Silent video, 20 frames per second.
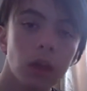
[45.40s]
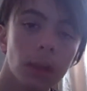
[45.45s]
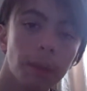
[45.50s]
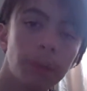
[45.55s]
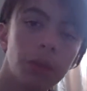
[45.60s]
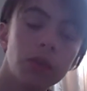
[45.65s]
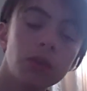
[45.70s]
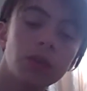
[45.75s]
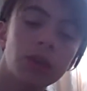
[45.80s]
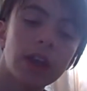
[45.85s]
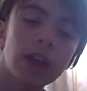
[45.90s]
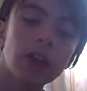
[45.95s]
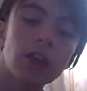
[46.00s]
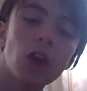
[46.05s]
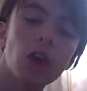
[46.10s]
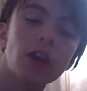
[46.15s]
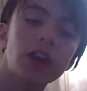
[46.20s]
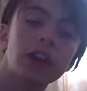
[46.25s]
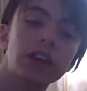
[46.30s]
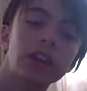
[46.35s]
But you
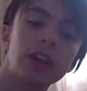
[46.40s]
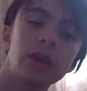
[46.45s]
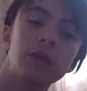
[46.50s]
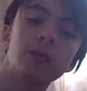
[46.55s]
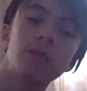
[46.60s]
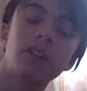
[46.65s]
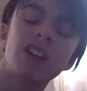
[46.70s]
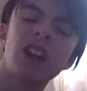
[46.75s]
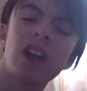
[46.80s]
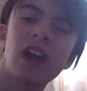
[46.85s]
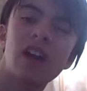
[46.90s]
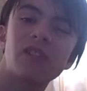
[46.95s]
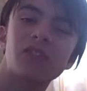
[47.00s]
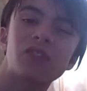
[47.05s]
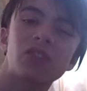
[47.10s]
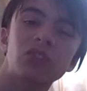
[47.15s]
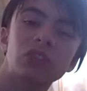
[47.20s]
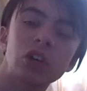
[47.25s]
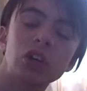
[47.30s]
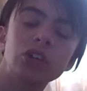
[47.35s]
cannot nickname it
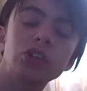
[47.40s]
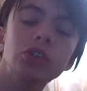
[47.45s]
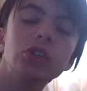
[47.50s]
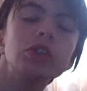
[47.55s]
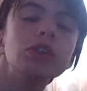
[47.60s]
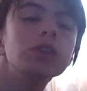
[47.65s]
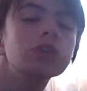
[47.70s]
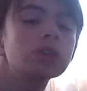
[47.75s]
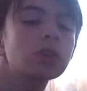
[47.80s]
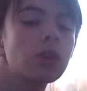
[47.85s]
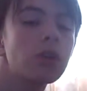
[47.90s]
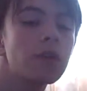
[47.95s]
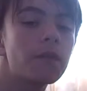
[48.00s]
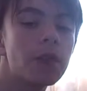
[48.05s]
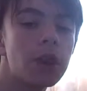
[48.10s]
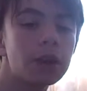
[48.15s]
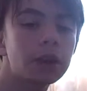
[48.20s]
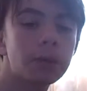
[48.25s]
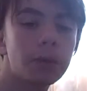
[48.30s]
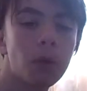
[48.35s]
after legendaries or
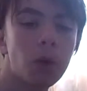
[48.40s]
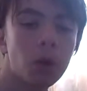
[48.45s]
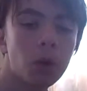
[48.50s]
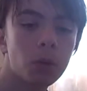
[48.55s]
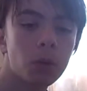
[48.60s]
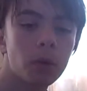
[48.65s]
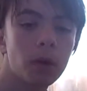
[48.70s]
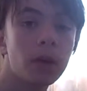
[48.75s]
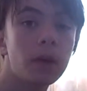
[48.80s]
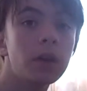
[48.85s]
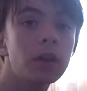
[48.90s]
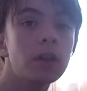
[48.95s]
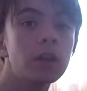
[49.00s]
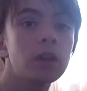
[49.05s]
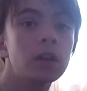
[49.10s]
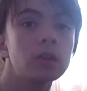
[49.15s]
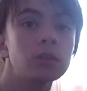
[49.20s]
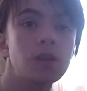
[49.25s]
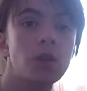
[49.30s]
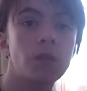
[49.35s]
event Pokemon.
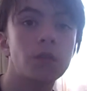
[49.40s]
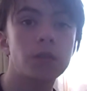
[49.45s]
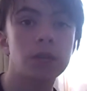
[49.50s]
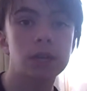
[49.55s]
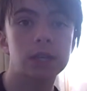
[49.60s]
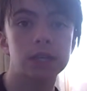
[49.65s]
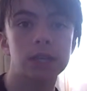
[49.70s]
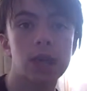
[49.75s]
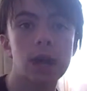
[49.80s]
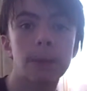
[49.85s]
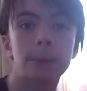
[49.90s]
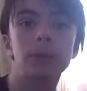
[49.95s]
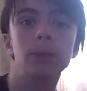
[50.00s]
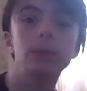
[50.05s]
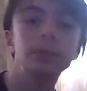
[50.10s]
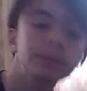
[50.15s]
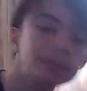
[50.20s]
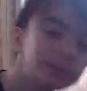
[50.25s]
So for example,